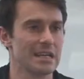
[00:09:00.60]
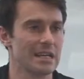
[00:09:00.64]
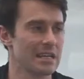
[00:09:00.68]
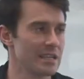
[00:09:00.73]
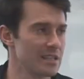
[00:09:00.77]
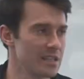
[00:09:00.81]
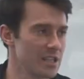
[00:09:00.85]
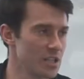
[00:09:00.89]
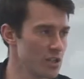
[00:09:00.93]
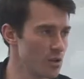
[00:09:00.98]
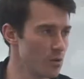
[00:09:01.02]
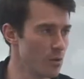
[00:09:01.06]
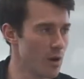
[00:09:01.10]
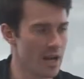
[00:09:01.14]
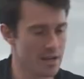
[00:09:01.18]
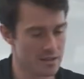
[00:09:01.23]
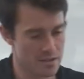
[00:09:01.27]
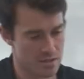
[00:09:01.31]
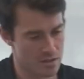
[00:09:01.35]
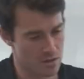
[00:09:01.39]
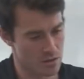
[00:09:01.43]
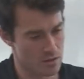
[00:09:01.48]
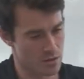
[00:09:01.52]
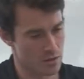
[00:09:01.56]
say, in the
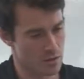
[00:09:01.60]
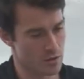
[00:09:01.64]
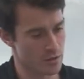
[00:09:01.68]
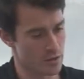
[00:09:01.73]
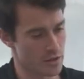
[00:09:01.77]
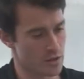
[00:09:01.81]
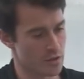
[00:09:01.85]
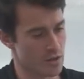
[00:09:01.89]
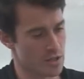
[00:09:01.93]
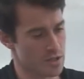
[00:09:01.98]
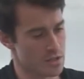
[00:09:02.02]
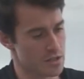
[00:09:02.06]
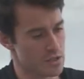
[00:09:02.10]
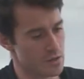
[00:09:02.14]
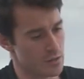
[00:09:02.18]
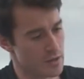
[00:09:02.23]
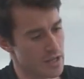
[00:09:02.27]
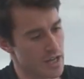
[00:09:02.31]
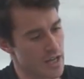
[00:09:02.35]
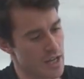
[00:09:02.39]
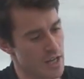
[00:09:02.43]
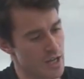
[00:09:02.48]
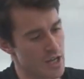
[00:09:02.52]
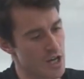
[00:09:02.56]
US or, or across the
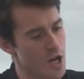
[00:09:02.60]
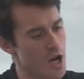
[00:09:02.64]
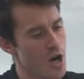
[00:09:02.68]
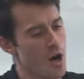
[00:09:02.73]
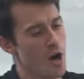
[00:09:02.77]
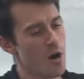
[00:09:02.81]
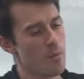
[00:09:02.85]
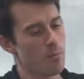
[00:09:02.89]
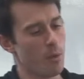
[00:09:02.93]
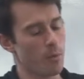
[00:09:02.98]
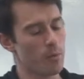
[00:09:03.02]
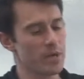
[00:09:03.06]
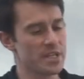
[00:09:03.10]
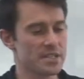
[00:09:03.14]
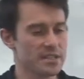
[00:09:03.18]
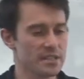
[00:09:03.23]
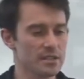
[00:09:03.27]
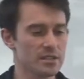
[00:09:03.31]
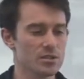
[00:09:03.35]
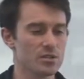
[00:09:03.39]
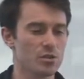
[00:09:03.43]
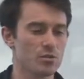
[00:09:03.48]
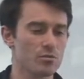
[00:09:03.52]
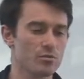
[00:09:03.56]
UK. But we
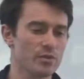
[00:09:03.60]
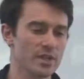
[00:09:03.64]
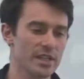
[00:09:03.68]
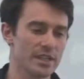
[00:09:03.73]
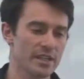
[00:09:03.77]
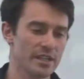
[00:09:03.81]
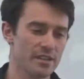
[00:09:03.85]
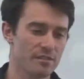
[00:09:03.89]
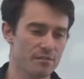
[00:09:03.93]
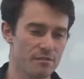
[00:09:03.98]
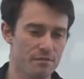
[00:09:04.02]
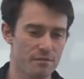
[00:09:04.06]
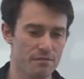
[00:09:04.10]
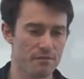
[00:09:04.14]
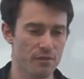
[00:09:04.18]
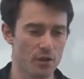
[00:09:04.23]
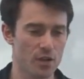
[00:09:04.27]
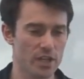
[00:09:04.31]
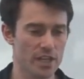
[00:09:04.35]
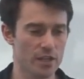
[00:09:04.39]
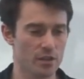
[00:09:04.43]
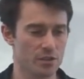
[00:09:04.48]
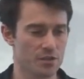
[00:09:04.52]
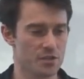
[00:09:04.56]
still don't really
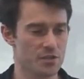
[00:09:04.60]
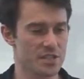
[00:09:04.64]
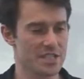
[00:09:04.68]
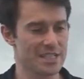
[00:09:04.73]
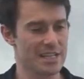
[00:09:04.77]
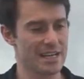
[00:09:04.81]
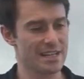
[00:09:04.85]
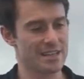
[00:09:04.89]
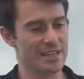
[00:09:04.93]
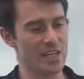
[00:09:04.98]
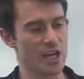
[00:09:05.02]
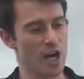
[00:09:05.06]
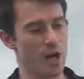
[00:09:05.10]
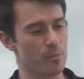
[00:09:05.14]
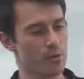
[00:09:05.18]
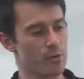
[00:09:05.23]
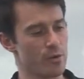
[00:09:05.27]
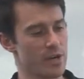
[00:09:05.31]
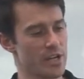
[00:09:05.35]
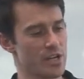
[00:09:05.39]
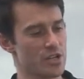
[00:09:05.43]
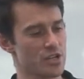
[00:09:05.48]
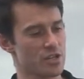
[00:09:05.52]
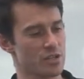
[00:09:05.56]
fully understand the
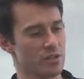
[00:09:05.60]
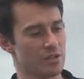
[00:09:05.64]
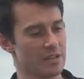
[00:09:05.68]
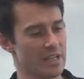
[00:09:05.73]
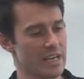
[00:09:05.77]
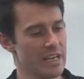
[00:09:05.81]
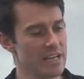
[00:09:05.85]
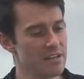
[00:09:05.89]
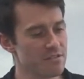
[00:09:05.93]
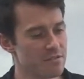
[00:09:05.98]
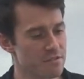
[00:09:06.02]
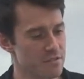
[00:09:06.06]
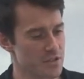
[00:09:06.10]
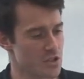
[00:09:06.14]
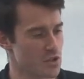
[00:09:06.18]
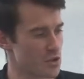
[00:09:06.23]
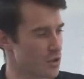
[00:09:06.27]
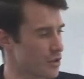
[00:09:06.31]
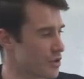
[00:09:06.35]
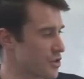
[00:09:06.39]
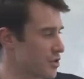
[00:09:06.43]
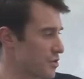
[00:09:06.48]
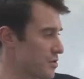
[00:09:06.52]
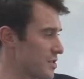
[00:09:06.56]
operational
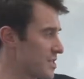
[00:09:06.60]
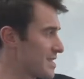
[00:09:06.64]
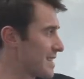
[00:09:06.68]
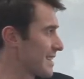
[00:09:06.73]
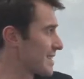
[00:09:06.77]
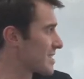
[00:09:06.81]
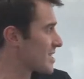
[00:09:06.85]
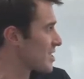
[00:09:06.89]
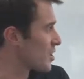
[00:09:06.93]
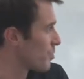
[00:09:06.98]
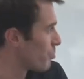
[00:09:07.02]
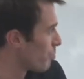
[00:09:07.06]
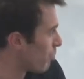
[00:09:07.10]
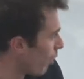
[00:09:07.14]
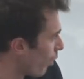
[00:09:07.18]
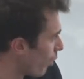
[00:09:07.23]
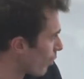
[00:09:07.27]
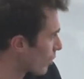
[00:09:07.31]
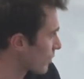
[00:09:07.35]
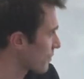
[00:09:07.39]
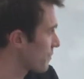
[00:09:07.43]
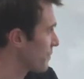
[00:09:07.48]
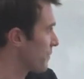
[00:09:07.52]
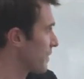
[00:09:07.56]
infrastructures that
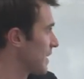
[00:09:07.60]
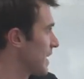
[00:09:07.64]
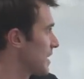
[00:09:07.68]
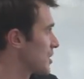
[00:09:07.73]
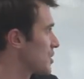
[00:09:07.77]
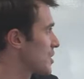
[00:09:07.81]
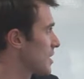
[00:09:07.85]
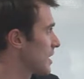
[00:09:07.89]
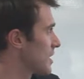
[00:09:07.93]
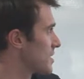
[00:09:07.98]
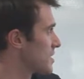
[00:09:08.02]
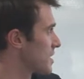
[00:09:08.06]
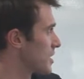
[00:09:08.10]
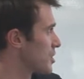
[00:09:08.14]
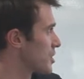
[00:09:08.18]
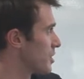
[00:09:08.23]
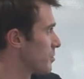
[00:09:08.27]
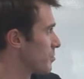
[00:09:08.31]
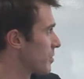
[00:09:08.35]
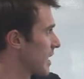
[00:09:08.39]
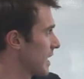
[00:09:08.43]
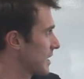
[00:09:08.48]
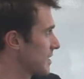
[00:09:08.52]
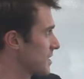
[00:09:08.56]
support financialization
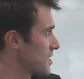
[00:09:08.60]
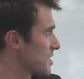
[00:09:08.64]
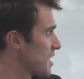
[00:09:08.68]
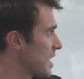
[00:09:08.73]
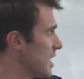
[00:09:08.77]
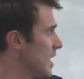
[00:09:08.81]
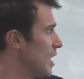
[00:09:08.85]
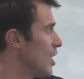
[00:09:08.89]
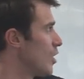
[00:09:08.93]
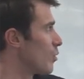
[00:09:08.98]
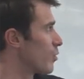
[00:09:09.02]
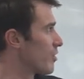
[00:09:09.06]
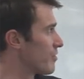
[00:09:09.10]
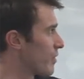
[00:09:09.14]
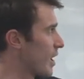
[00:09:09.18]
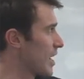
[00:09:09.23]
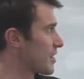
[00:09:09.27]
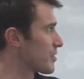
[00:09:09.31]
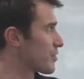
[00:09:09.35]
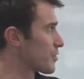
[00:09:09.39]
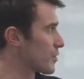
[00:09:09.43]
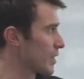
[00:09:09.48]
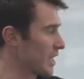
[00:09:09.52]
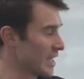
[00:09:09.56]
in practice. We've
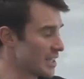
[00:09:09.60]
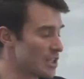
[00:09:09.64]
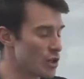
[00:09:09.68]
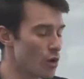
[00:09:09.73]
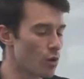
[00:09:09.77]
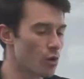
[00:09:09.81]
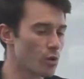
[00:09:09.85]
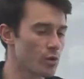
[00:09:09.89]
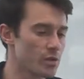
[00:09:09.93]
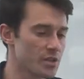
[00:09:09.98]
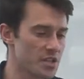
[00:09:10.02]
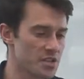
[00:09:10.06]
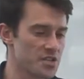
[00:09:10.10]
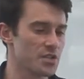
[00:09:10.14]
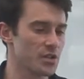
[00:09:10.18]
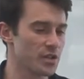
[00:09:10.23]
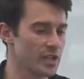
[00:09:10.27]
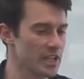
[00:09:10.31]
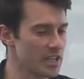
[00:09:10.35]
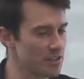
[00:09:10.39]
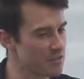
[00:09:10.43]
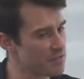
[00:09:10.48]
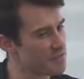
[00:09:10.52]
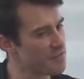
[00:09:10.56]
rather ignored the
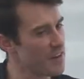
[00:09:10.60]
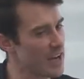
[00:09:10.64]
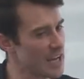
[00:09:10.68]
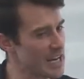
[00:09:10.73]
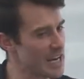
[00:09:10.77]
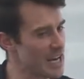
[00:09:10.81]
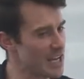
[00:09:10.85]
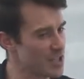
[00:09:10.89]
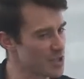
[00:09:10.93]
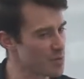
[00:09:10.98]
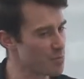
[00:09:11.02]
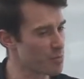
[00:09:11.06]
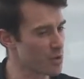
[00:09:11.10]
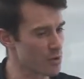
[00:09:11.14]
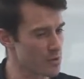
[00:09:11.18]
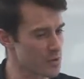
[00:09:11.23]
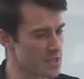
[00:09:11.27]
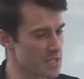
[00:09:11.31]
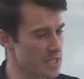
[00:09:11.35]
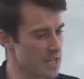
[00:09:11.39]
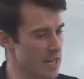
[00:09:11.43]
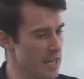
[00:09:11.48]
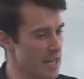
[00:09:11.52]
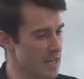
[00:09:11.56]
study of finance per
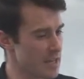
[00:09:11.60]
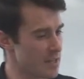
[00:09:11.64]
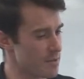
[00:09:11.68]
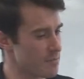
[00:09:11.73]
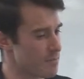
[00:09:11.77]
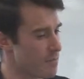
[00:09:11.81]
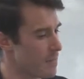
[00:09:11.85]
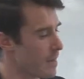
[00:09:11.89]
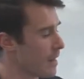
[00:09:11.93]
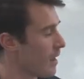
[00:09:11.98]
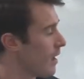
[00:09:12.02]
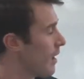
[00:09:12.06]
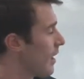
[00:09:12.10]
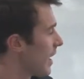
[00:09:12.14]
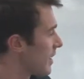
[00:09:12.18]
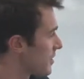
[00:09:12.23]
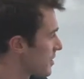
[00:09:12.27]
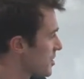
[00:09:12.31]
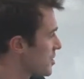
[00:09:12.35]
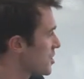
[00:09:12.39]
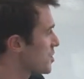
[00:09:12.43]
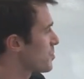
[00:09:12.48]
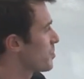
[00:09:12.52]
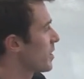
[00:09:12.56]
se
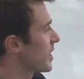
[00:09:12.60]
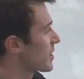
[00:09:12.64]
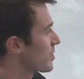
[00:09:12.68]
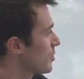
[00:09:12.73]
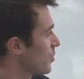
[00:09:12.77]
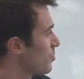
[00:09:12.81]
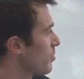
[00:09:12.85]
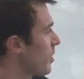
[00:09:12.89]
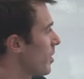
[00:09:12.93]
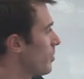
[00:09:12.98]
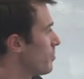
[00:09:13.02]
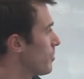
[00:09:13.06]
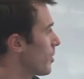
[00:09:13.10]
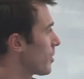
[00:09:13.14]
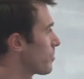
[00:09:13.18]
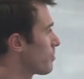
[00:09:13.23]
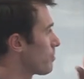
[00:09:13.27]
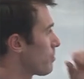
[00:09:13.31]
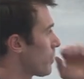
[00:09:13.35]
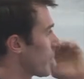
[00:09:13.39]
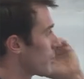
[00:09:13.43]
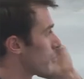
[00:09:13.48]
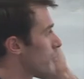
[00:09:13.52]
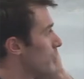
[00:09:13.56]
and this is picked up on
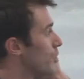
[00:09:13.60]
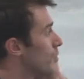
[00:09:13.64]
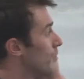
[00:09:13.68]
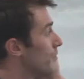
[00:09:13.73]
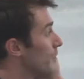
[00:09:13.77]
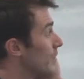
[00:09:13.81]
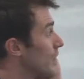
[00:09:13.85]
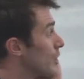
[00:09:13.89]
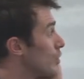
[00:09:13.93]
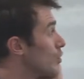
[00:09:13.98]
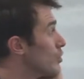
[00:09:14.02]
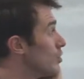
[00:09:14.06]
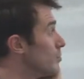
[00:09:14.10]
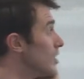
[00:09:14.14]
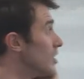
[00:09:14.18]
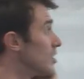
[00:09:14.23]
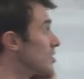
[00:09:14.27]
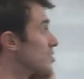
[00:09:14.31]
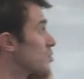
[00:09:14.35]
by Puvi and Uma